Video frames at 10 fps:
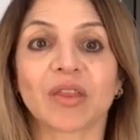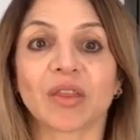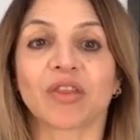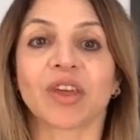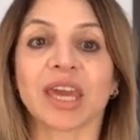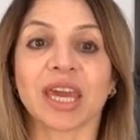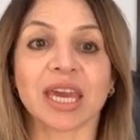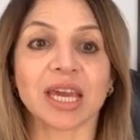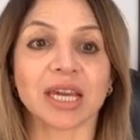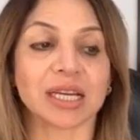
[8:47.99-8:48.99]
the
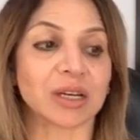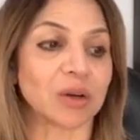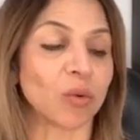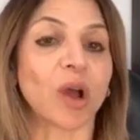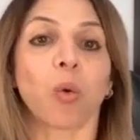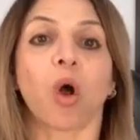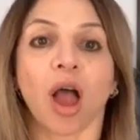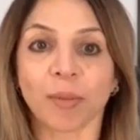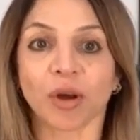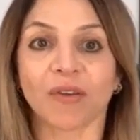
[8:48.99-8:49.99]

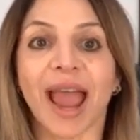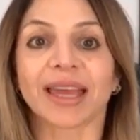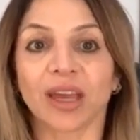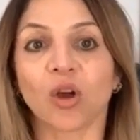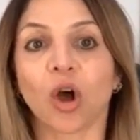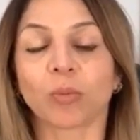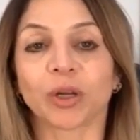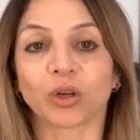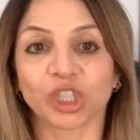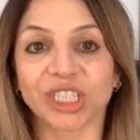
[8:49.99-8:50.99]
requirement of hanging on,
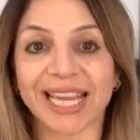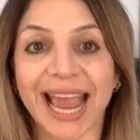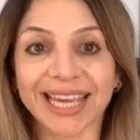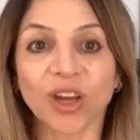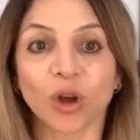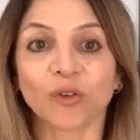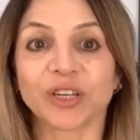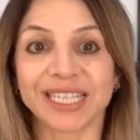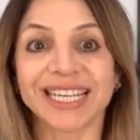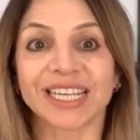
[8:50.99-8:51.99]
because she's hanging on for
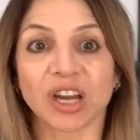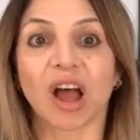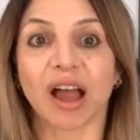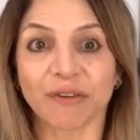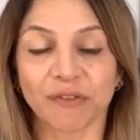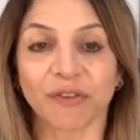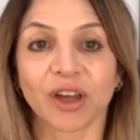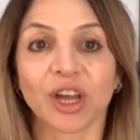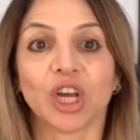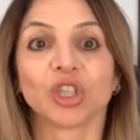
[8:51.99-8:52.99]
dear life
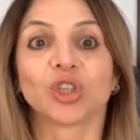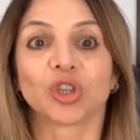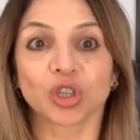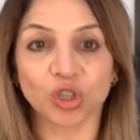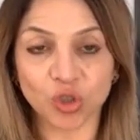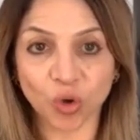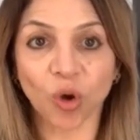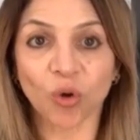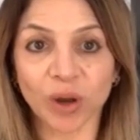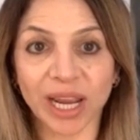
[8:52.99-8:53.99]
to the
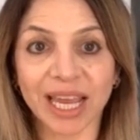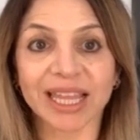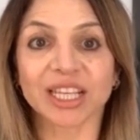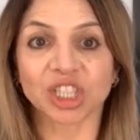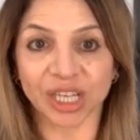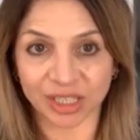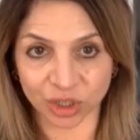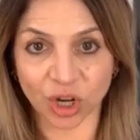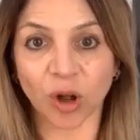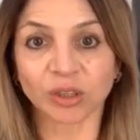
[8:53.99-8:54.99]
story that she has
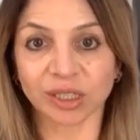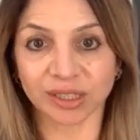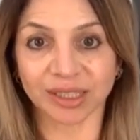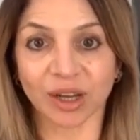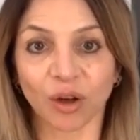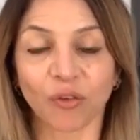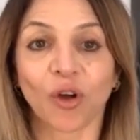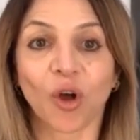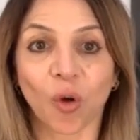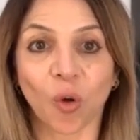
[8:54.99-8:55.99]
told herself
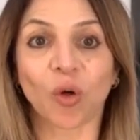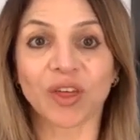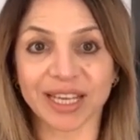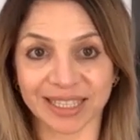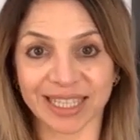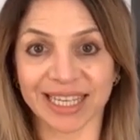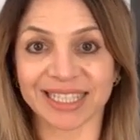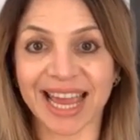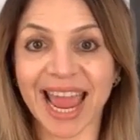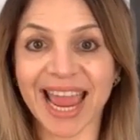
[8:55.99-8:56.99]
all these years.
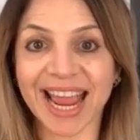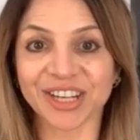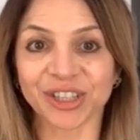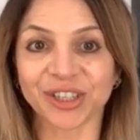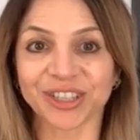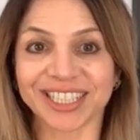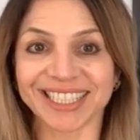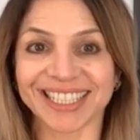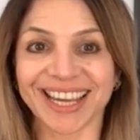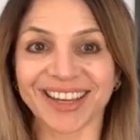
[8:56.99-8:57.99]
Hey Andrew, good to
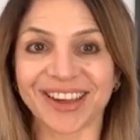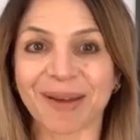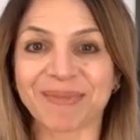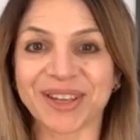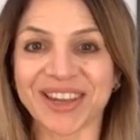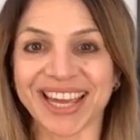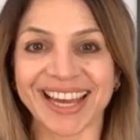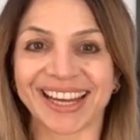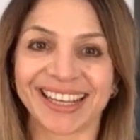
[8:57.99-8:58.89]
see you, Happy New Year.